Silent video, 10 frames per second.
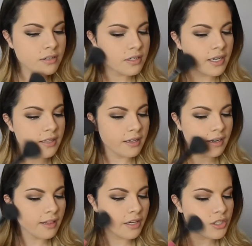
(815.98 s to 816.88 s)
And then
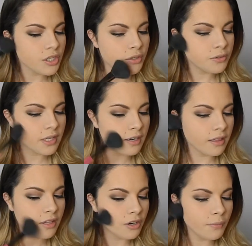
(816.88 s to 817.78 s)
I like to use that a
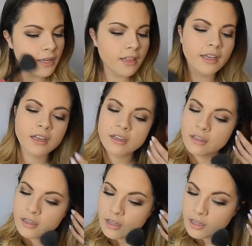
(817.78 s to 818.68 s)
little bit like
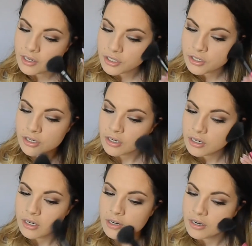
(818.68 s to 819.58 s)
under